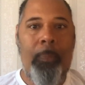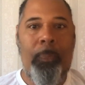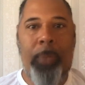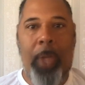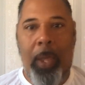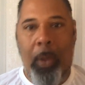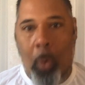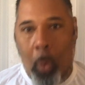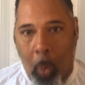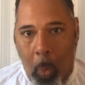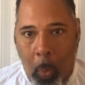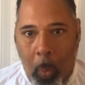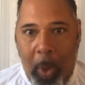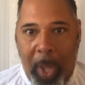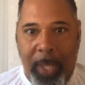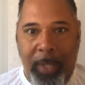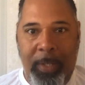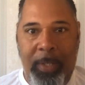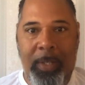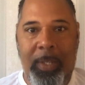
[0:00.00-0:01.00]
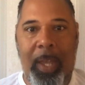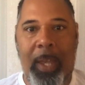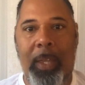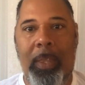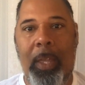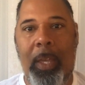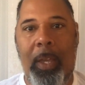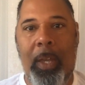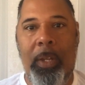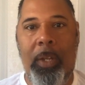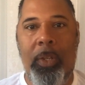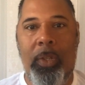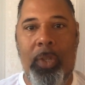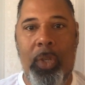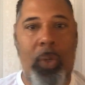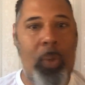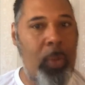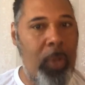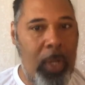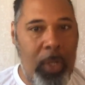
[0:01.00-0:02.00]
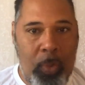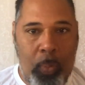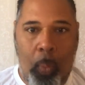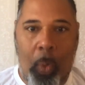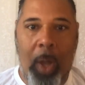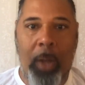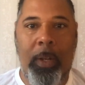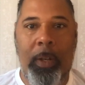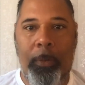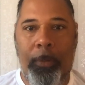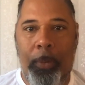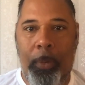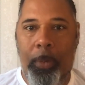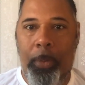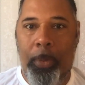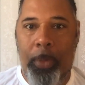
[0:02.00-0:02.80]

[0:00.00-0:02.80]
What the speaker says: They always say they're going to do these wonderful